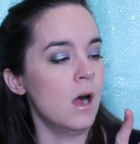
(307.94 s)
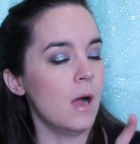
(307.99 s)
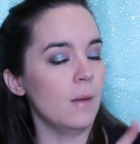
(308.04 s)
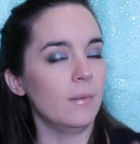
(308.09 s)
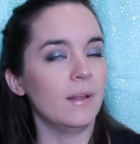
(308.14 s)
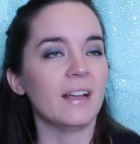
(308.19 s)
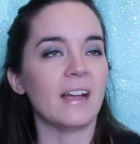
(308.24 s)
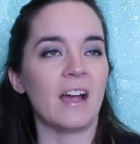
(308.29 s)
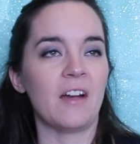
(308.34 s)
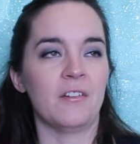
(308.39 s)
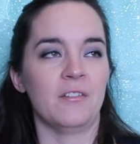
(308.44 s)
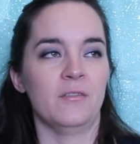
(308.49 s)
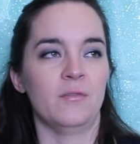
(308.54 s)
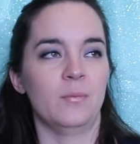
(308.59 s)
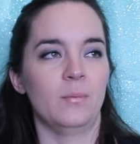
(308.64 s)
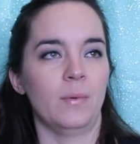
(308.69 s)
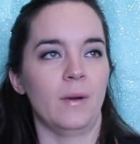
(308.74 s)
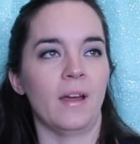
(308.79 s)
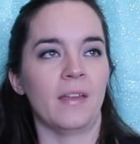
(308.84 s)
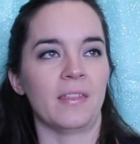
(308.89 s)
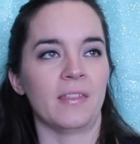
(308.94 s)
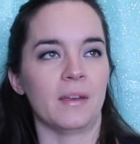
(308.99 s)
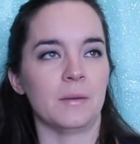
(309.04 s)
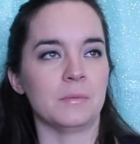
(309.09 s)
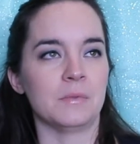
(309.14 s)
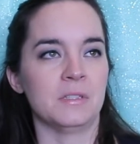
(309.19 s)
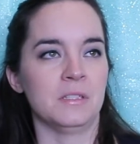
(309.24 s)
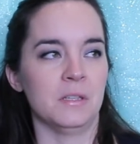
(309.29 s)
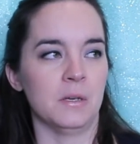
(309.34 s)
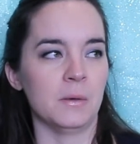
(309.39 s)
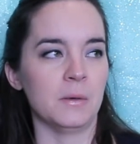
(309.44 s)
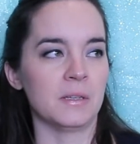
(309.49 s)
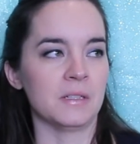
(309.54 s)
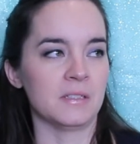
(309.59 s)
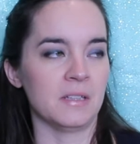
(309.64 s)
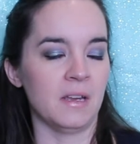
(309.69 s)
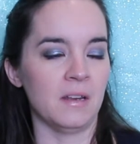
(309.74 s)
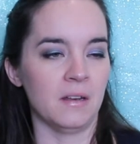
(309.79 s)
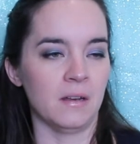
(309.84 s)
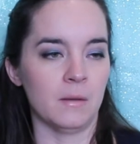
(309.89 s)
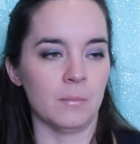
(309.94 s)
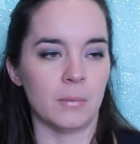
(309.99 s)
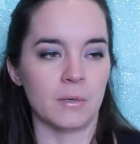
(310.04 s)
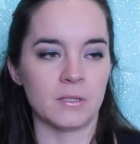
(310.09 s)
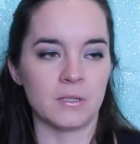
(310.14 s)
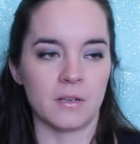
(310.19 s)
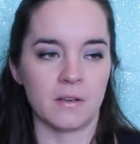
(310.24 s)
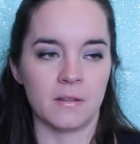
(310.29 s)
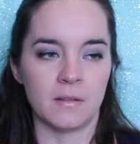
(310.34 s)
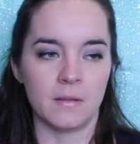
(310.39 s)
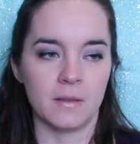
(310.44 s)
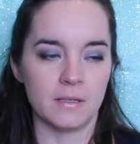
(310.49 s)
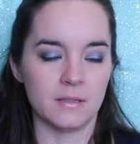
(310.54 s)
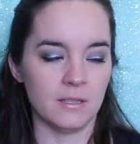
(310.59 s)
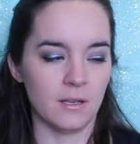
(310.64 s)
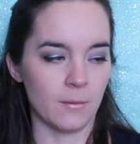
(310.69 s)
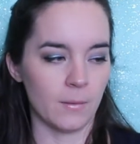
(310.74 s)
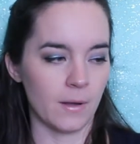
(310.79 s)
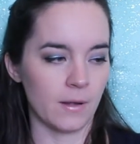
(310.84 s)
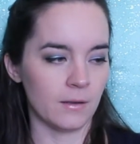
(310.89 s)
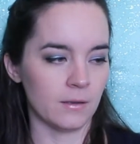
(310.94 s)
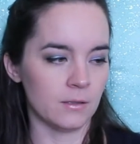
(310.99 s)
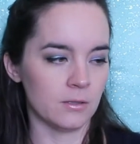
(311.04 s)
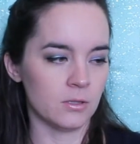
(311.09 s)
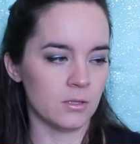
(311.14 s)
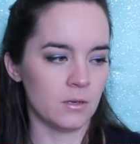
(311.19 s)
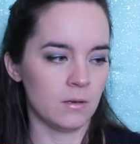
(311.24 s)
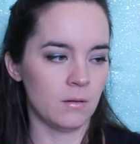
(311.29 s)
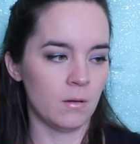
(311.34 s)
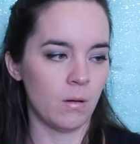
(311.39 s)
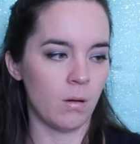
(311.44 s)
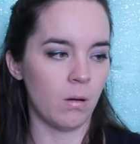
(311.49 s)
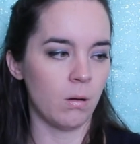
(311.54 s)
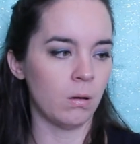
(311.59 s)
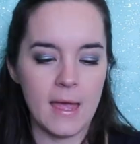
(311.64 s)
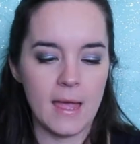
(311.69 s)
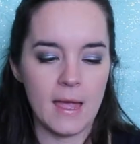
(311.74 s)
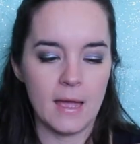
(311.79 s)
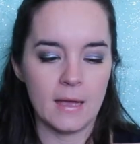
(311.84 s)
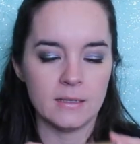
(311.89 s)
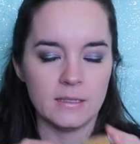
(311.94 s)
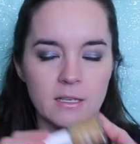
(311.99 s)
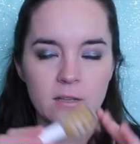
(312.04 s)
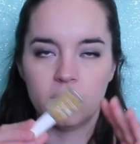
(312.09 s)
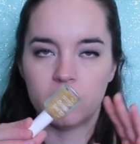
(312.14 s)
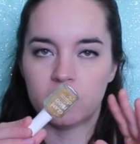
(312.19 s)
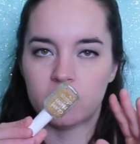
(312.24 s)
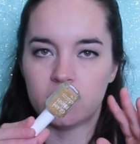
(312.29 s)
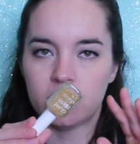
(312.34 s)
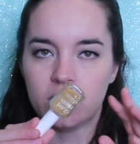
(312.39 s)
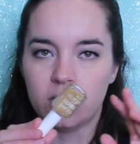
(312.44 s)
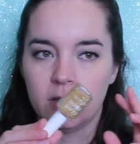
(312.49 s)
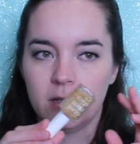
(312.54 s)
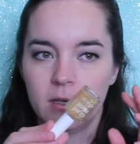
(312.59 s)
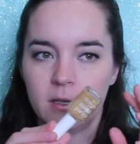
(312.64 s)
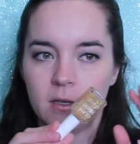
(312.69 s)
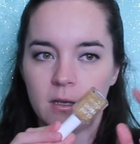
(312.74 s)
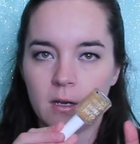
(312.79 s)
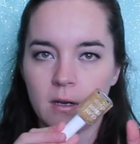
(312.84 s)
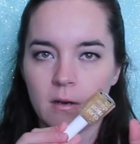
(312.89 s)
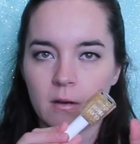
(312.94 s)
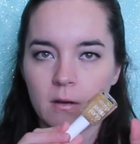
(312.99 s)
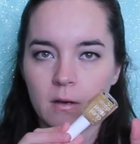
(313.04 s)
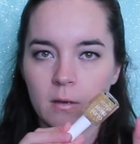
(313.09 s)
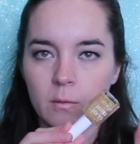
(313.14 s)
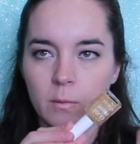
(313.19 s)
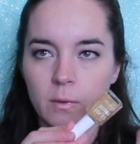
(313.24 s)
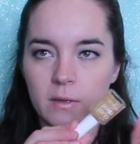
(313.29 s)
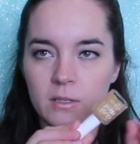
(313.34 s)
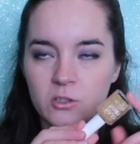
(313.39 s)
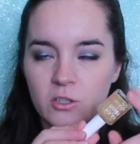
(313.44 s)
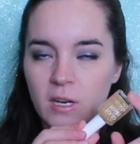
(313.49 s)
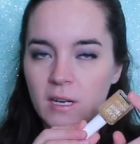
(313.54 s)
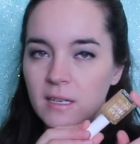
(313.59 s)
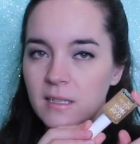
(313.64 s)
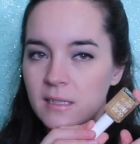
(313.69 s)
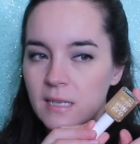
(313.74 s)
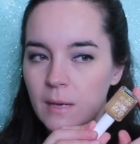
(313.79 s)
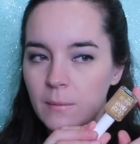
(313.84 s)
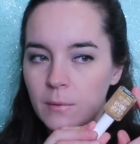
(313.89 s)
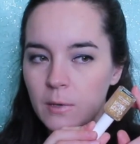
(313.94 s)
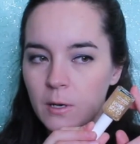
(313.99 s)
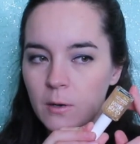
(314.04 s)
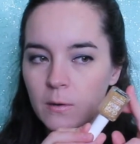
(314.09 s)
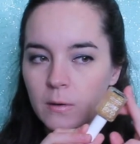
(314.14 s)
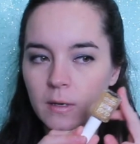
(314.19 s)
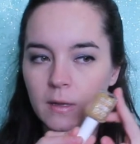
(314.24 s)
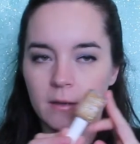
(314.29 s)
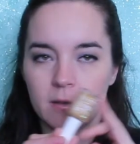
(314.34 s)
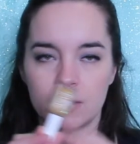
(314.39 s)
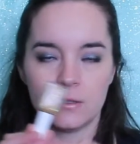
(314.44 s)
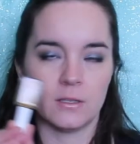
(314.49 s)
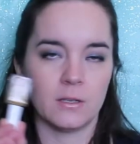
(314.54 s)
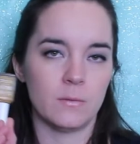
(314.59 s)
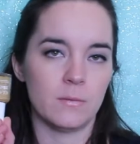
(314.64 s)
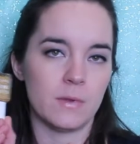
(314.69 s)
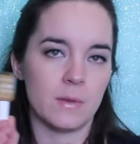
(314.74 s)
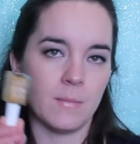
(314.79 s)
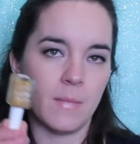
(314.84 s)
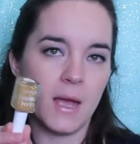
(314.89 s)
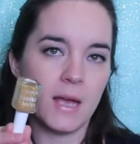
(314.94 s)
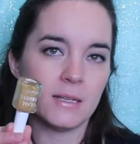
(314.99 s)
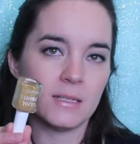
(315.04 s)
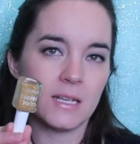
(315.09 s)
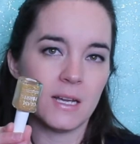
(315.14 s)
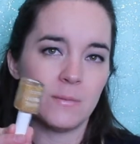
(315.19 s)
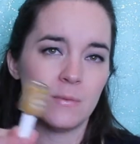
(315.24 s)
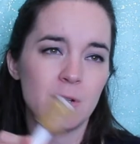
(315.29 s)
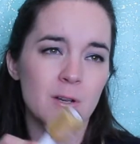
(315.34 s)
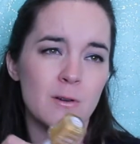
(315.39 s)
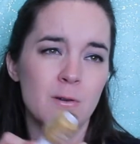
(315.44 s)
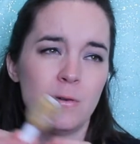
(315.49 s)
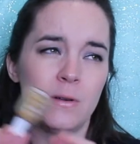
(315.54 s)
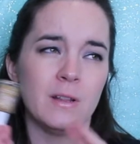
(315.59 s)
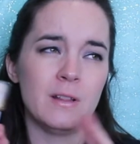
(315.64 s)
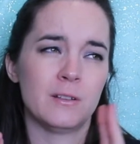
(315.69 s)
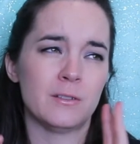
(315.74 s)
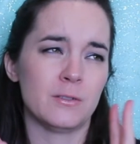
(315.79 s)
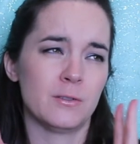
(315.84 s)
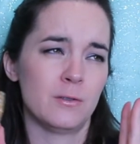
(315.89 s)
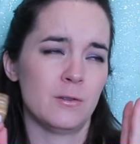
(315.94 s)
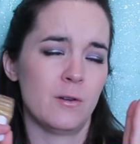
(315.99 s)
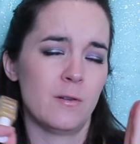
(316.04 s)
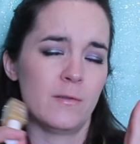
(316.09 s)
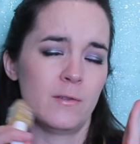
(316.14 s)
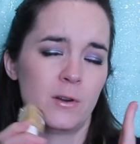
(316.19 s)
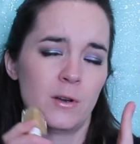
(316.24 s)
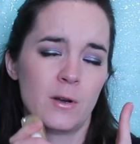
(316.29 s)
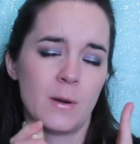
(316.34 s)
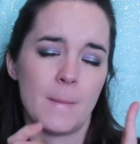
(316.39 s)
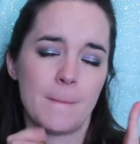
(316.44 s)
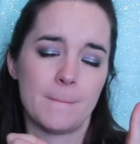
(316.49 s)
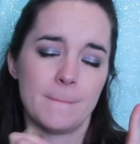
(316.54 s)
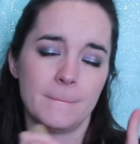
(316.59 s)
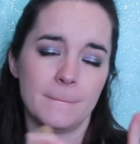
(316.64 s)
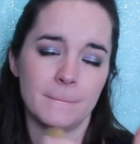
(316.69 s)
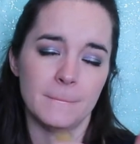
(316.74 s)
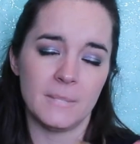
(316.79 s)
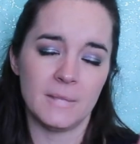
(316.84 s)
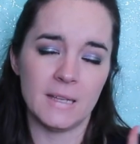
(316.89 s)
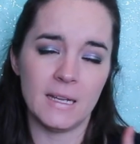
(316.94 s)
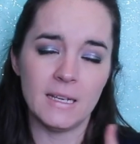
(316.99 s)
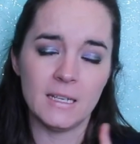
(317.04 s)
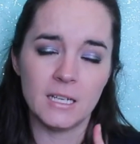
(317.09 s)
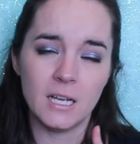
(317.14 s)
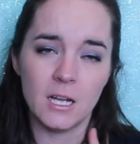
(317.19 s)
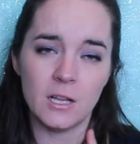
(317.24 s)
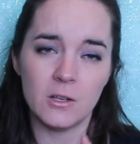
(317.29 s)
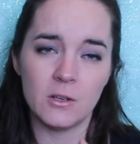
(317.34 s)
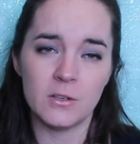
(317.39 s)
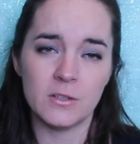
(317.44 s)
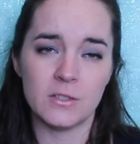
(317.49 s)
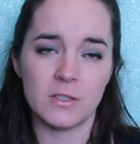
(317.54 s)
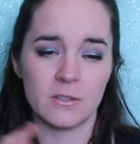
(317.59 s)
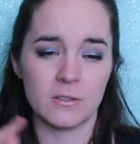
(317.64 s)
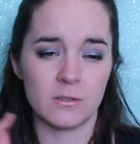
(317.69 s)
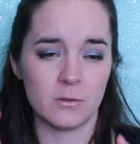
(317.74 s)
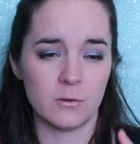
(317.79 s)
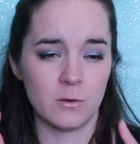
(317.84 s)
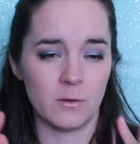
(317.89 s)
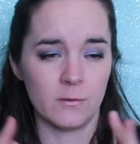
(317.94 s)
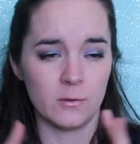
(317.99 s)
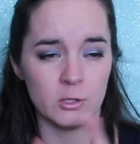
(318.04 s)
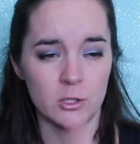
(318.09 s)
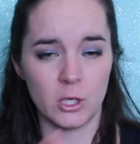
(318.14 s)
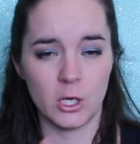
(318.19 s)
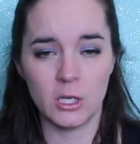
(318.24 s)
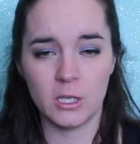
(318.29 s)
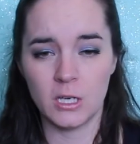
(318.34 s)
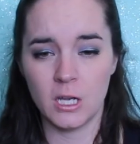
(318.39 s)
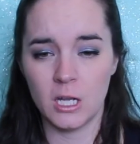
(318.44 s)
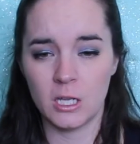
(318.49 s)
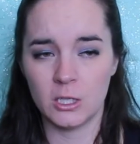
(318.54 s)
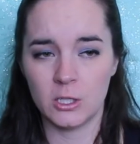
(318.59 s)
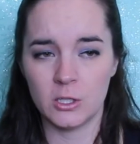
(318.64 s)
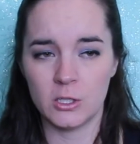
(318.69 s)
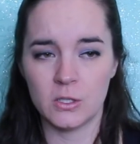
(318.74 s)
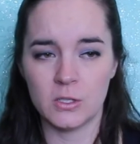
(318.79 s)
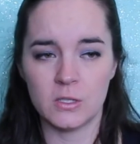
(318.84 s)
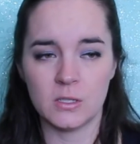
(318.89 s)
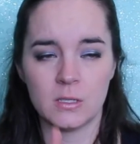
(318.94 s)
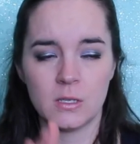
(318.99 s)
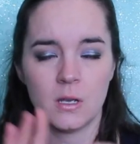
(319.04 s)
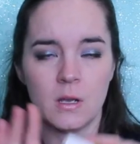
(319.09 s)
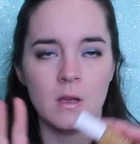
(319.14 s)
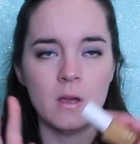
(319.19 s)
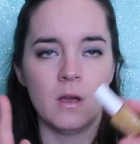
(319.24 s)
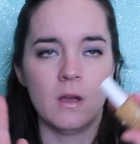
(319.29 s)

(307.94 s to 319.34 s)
I'm like out of breath. I'm so excited. Watch out, this nail polish. And it looks good with a shiny top coat. It looks good with a matte top coat. It looks good over light colors. It looks good over dark colors.